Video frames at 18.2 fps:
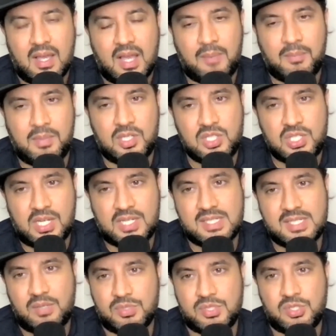I mean,
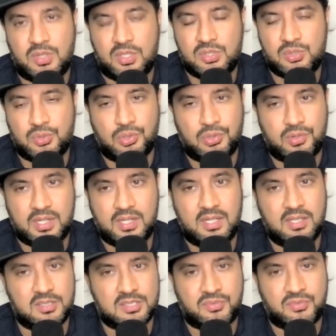Jay-Z was doing touring
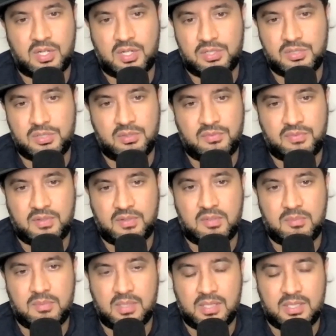deals for
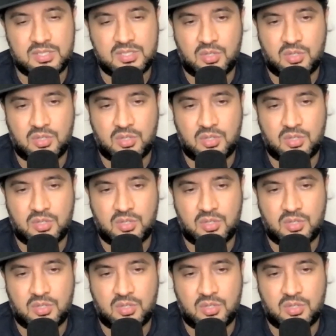150 million.